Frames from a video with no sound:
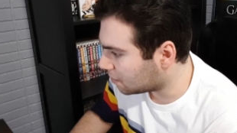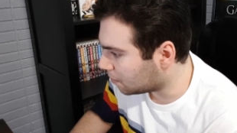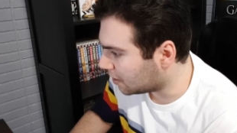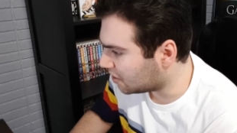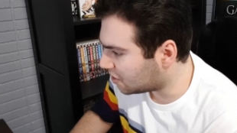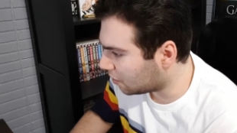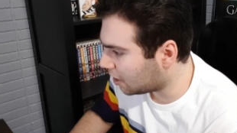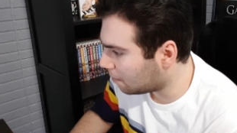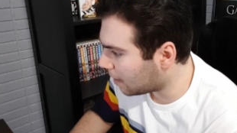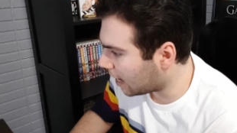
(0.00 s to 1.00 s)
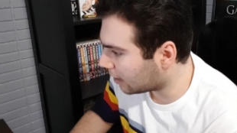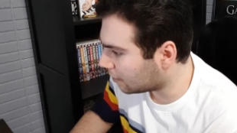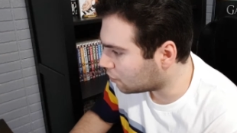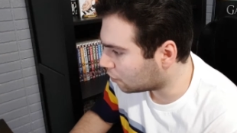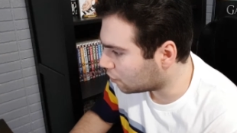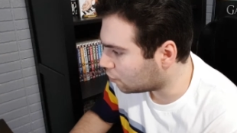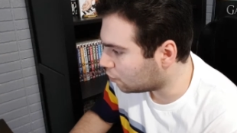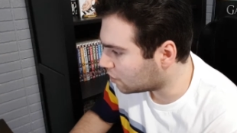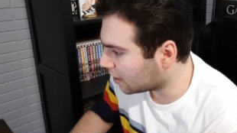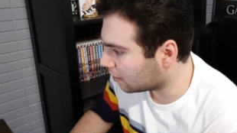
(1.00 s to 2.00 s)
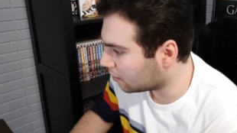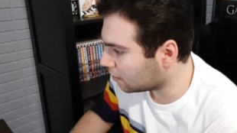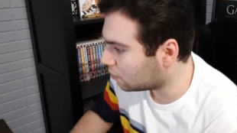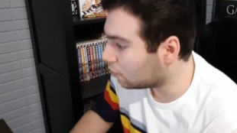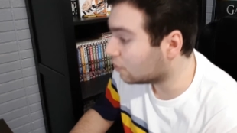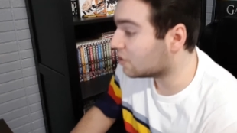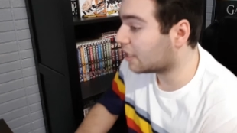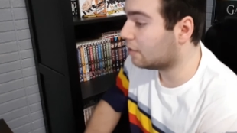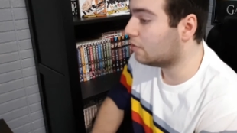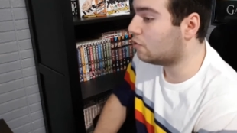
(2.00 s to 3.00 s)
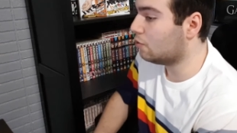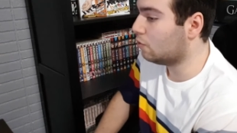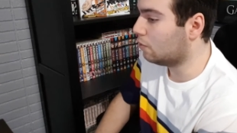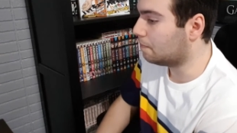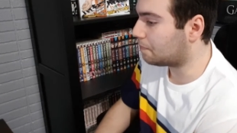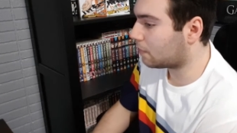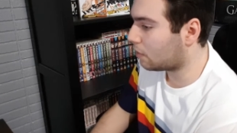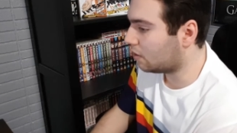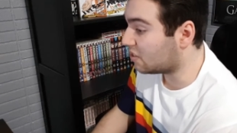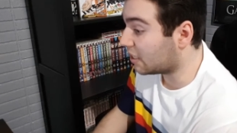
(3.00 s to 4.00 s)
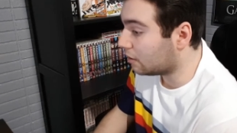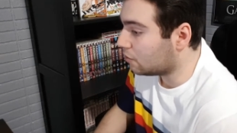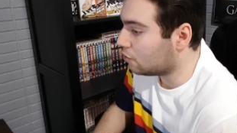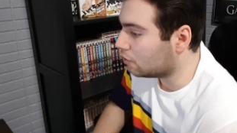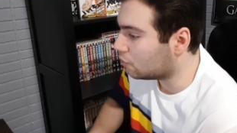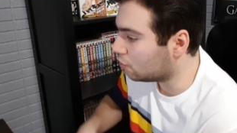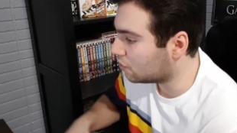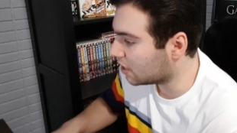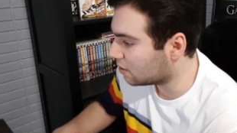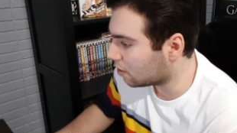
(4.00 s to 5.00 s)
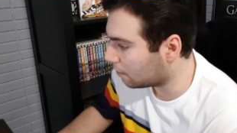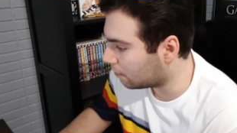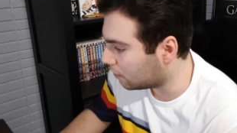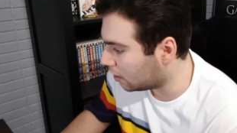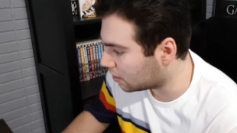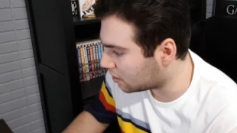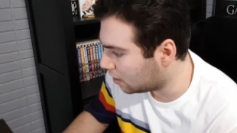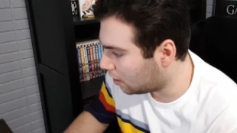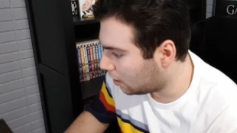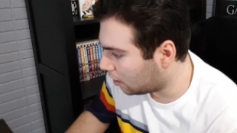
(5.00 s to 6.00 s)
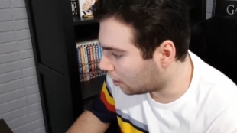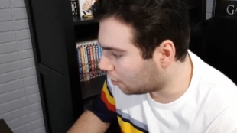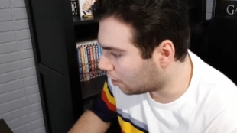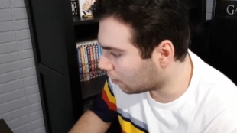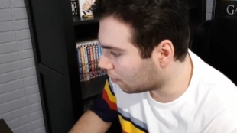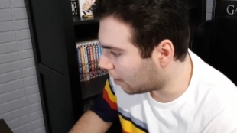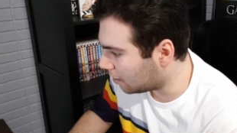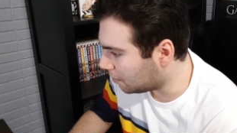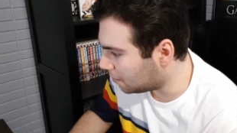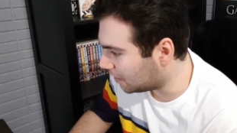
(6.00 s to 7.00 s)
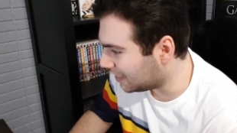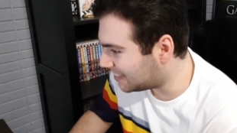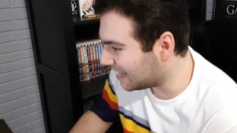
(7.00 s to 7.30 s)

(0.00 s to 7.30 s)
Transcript: and they still came back and took the two second, two, the second two, the second two, two sets off of us. Can you not remind me, please?